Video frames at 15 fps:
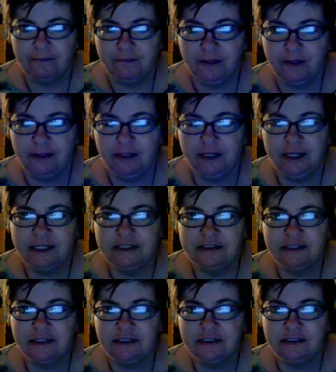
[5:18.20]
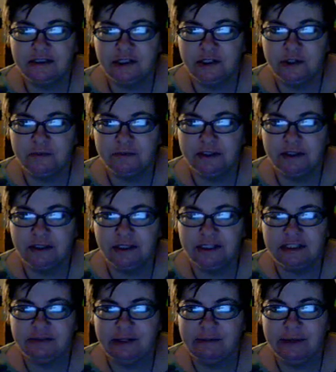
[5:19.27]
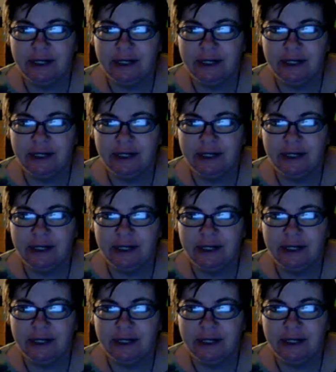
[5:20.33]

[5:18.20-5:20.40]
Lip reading: And you guys send us home telling us we have